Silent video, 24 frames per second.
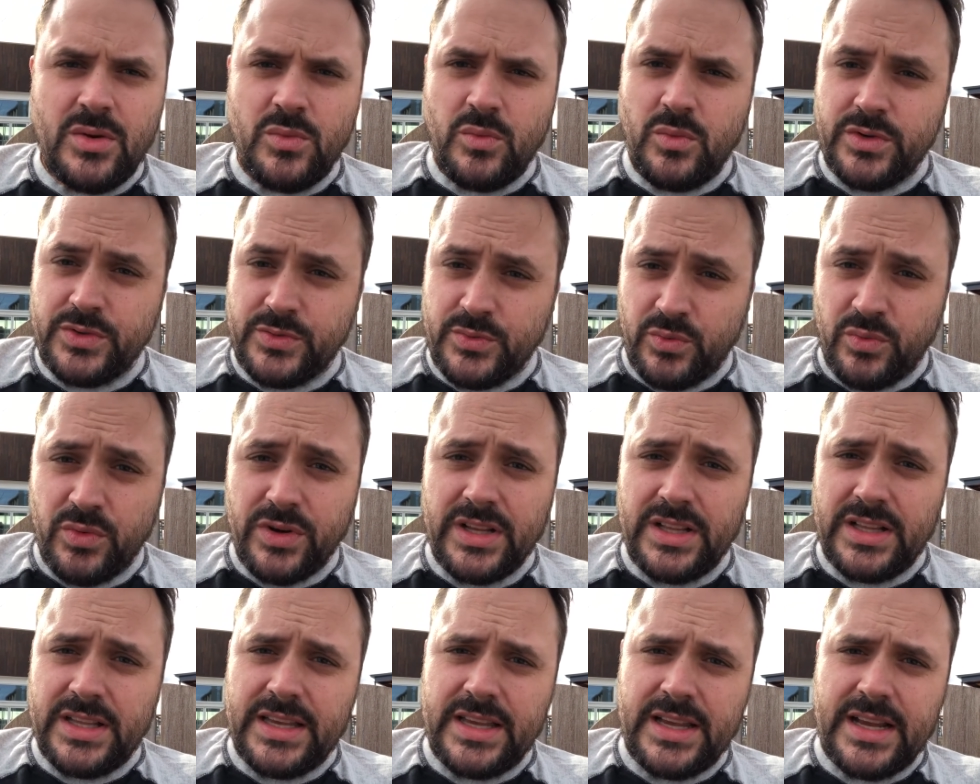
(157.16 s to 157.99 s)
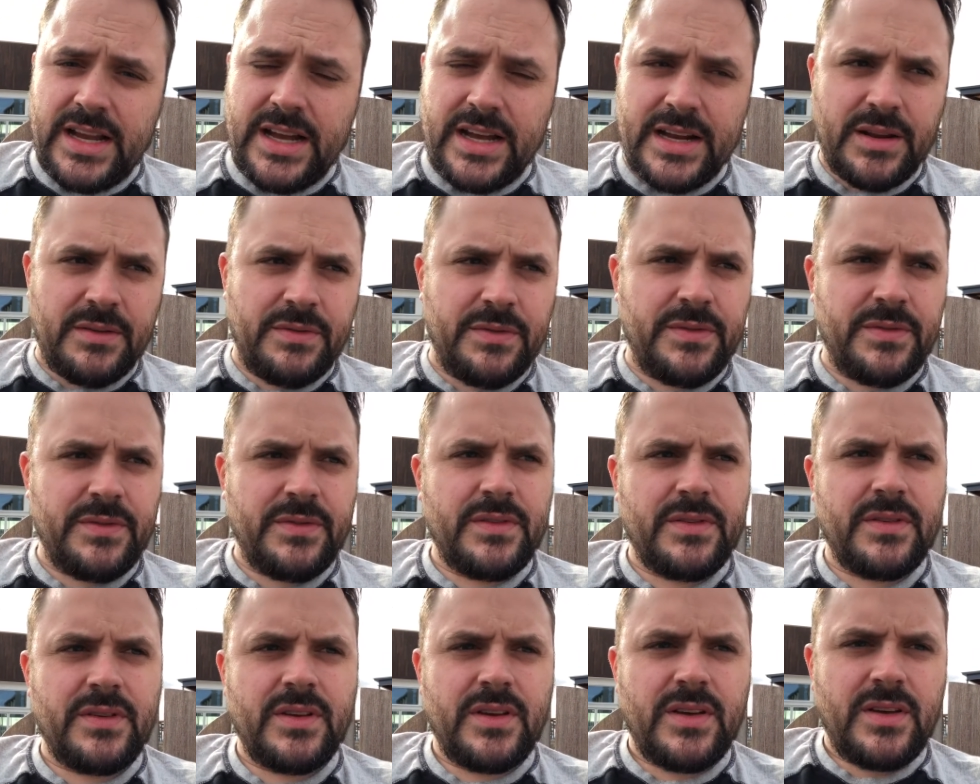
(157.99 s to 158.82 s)
was really kind
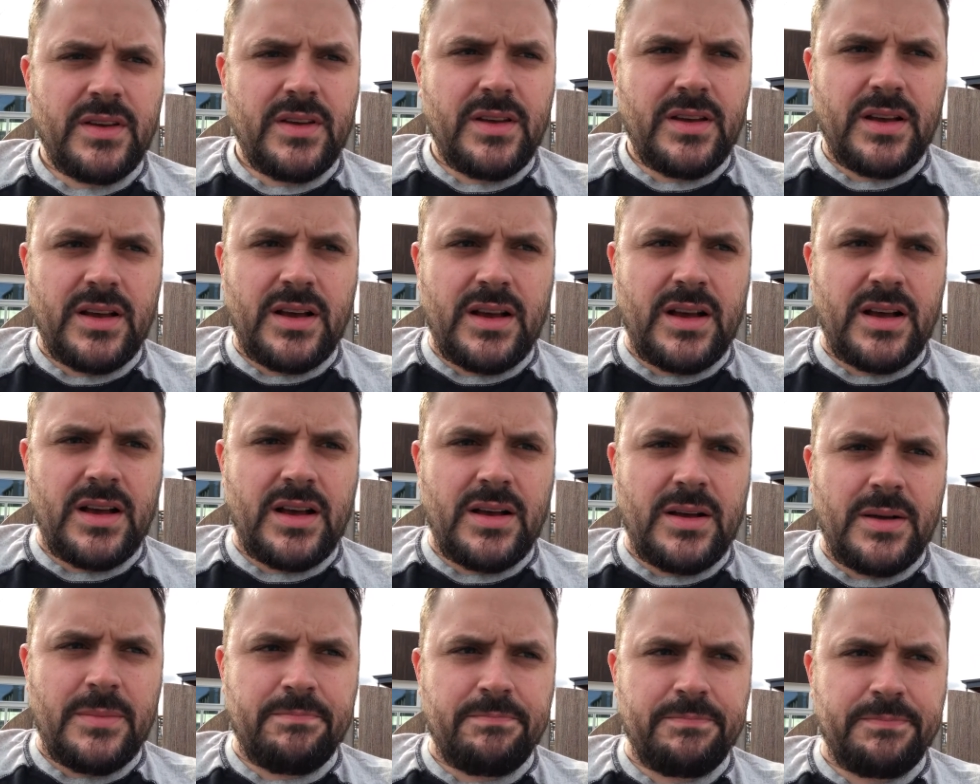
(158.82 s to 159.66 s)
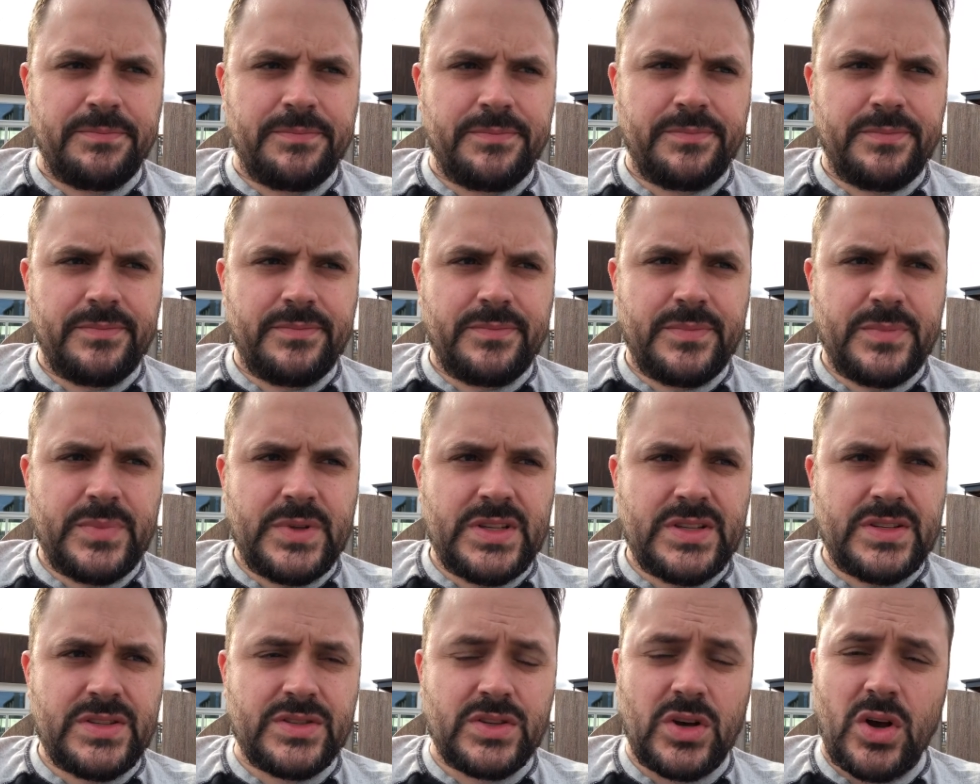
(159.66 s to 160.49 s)
of
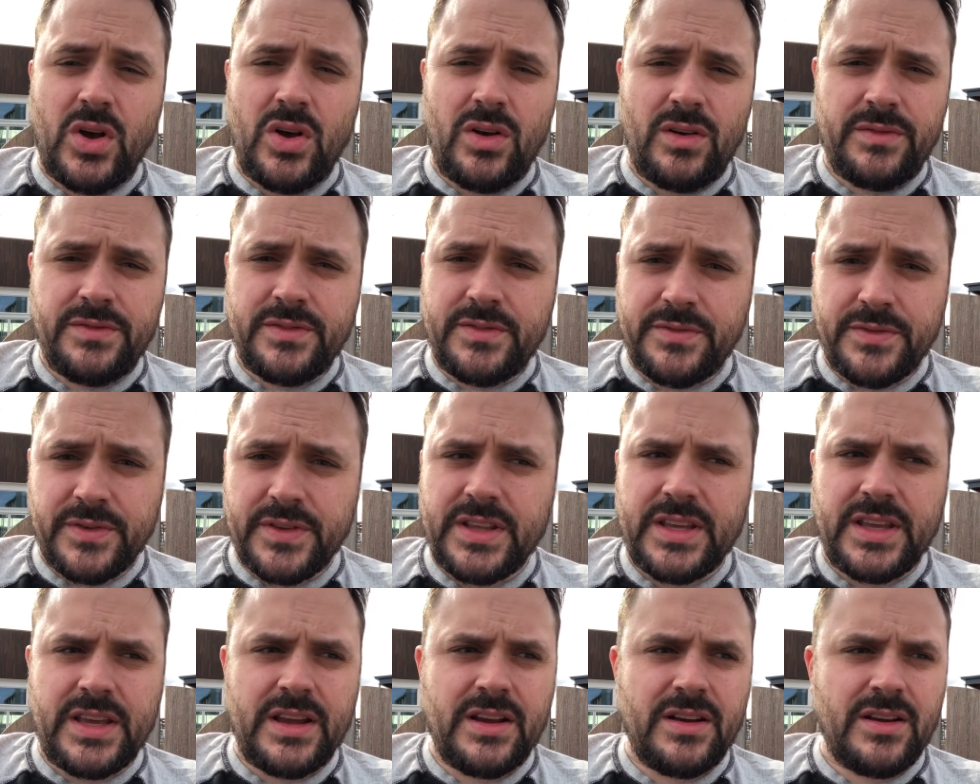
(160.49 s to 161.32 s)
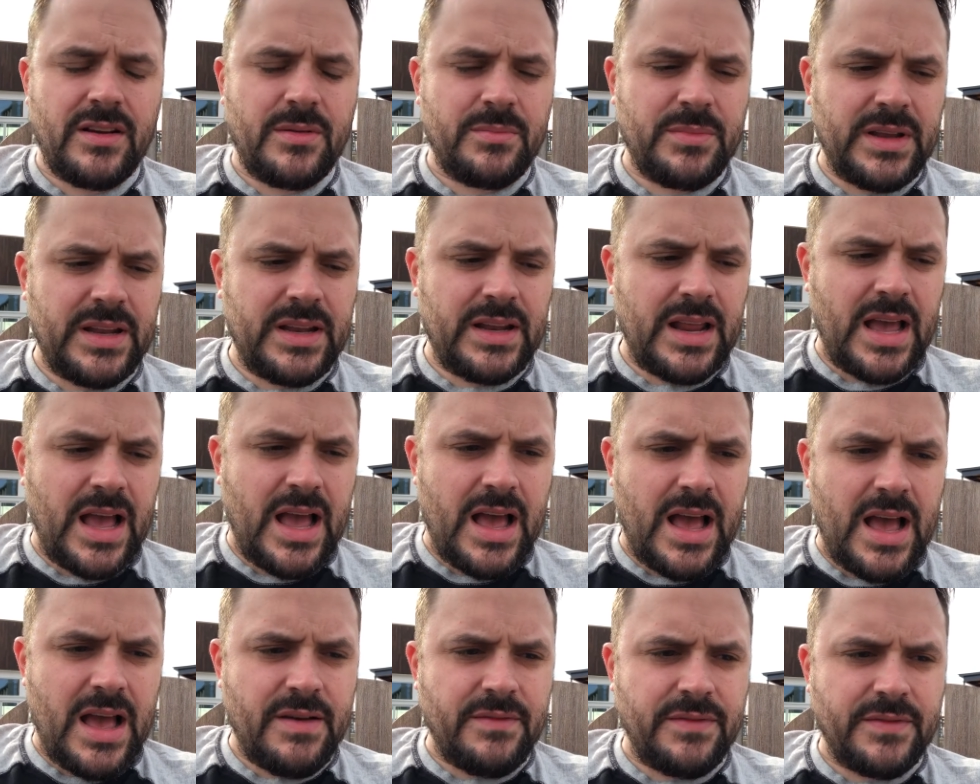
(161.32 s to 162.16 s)
solved for the year. I mean,
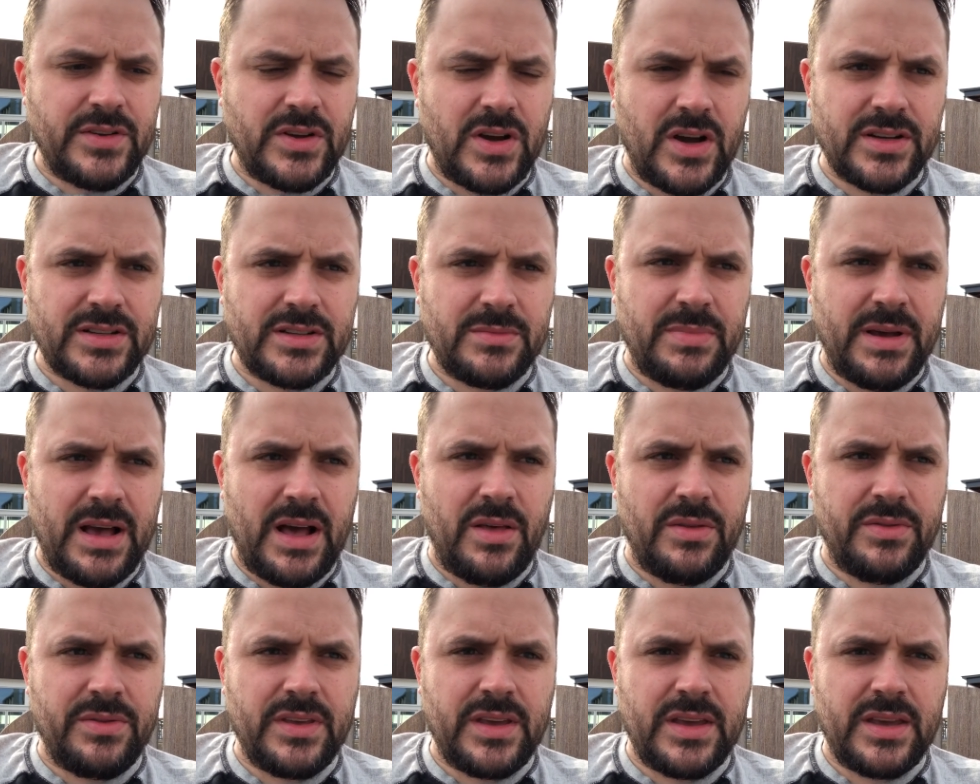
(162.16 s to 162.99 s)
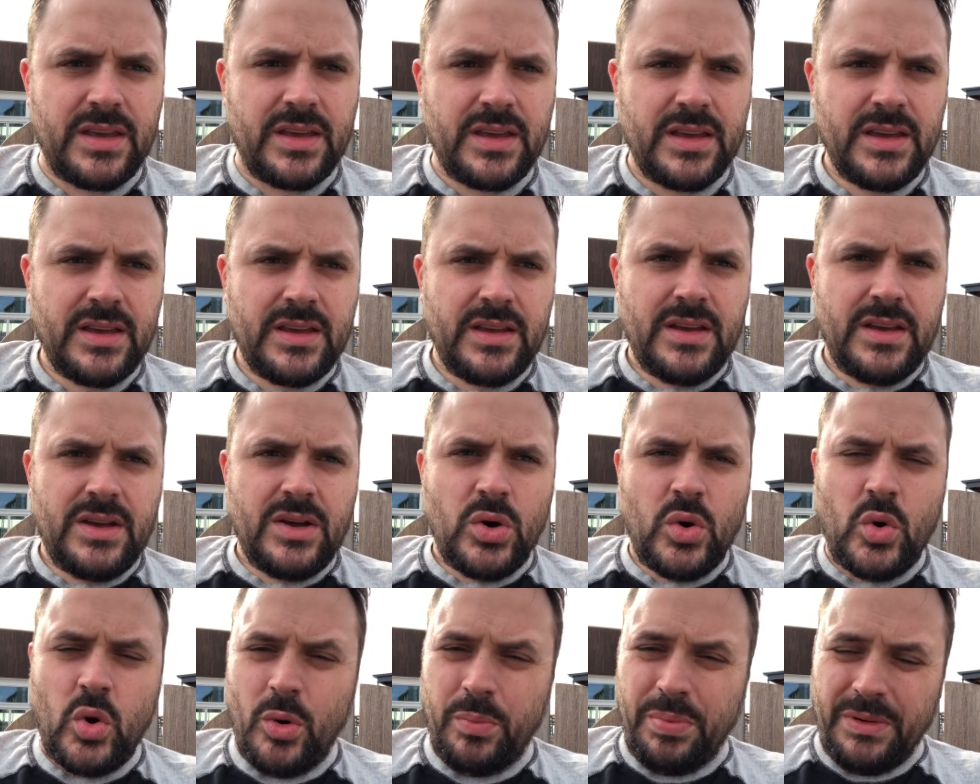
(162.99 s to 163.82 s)
I've talked about the
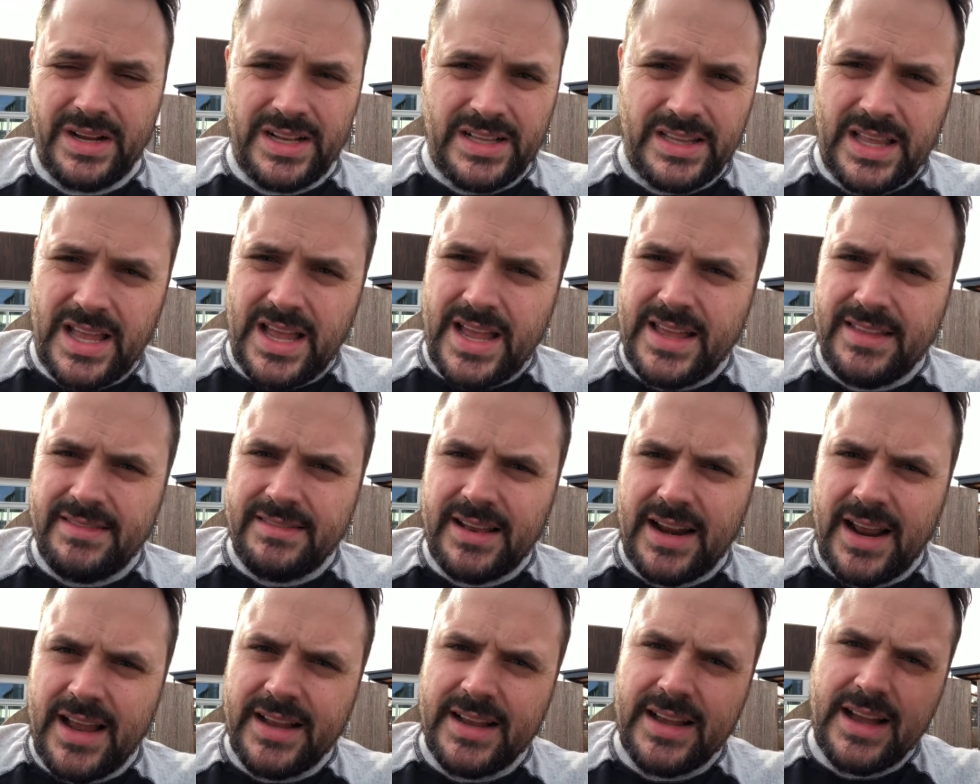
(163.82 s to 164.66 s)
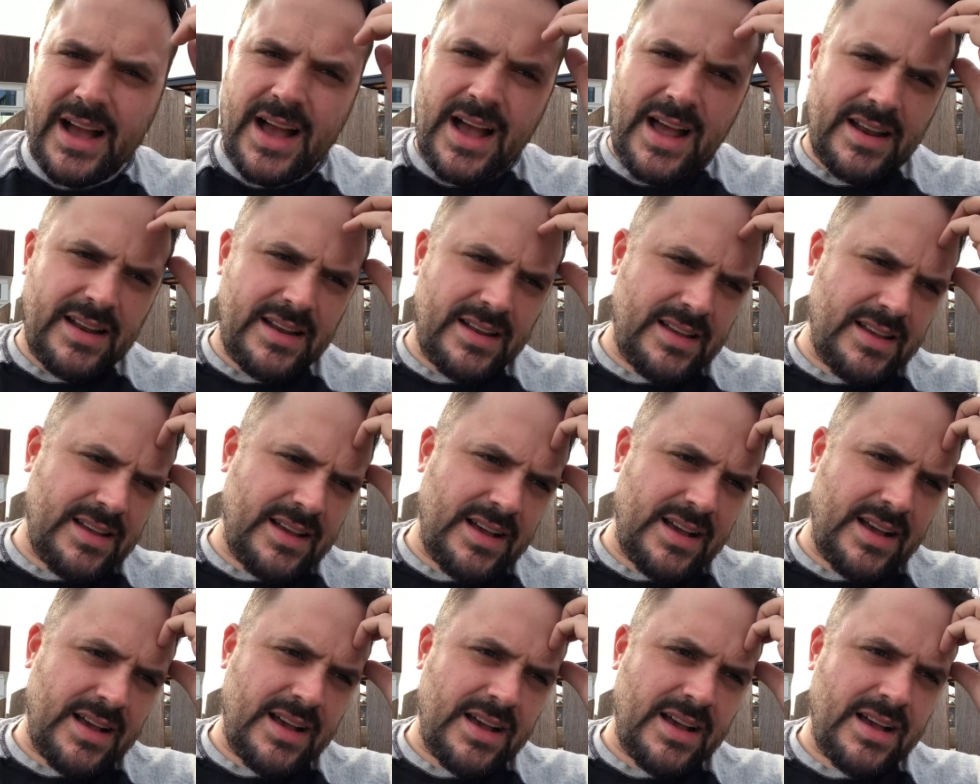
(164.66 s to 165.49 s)
corporate client that I got
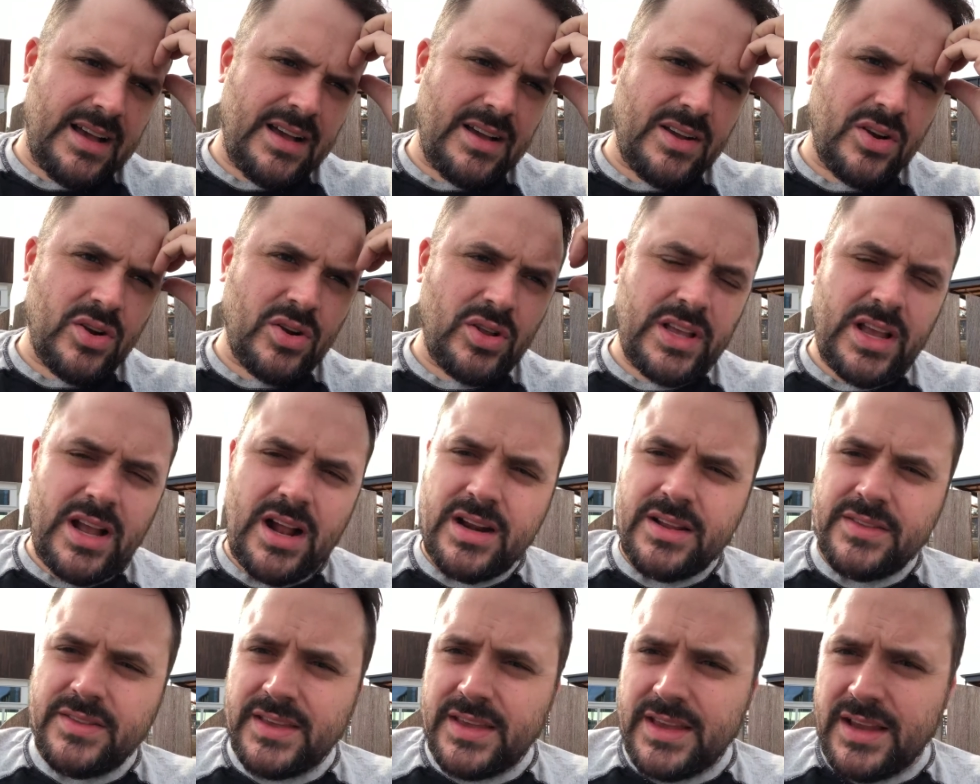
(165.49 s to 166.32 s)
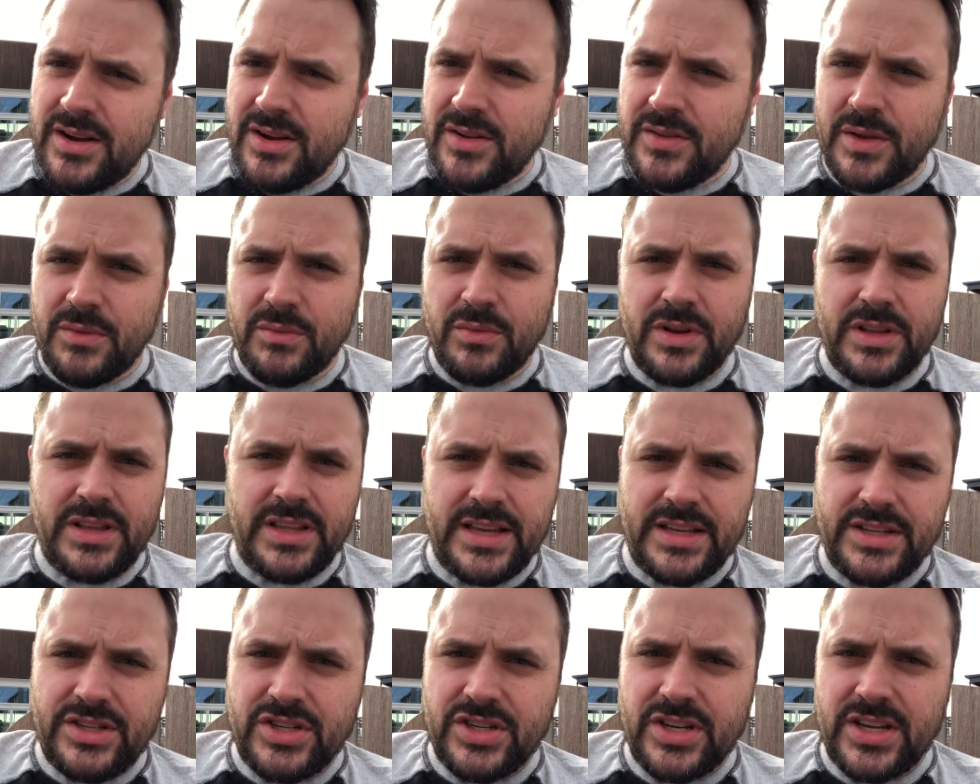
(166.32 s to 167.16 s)
early on in the year that
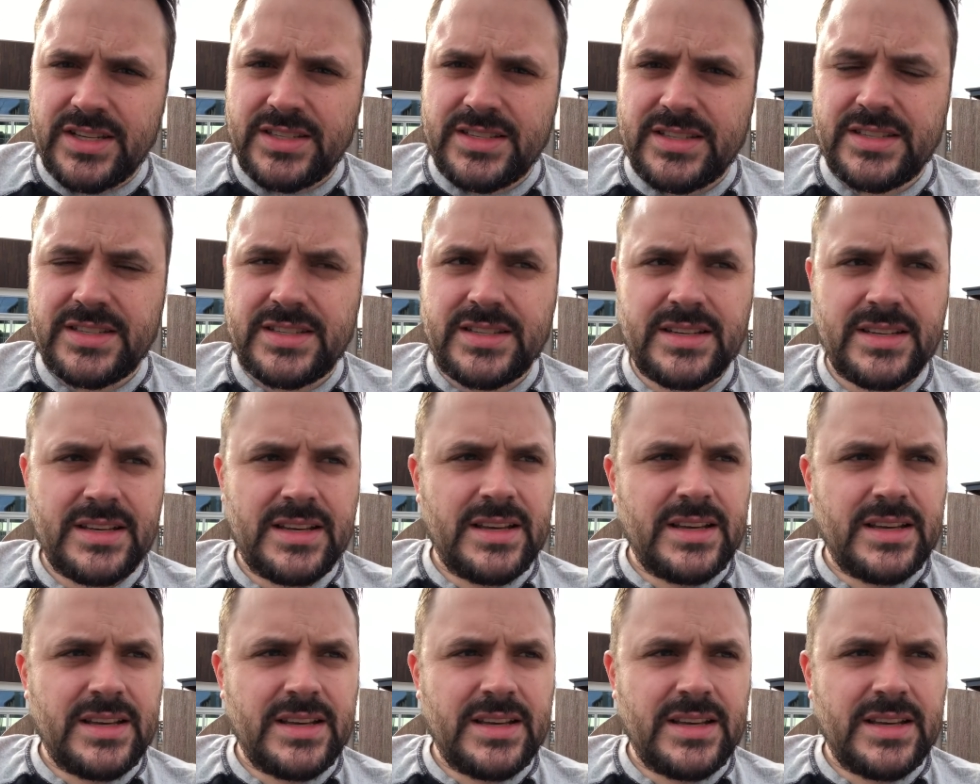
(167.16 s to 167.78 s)
really just